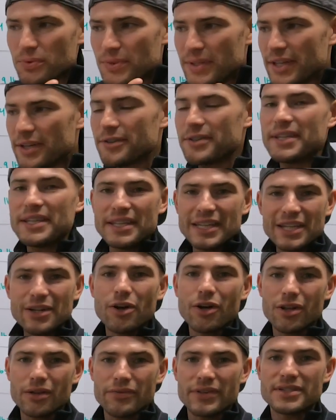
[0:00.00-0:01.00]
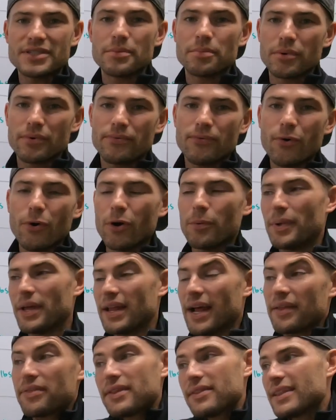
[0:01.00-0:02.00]
literally need all of it to perform. And
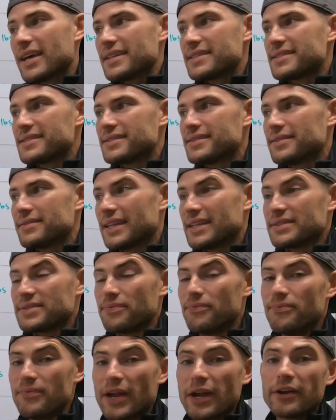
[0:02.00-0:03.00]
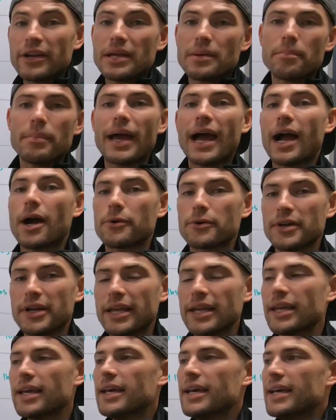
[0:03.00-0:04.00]
I think that's very
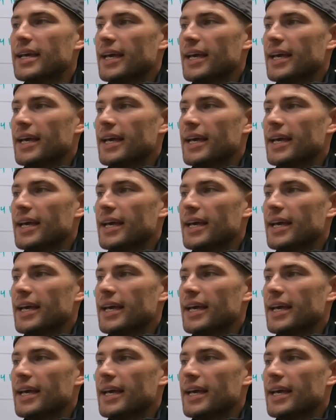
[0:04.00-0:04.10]
empowering.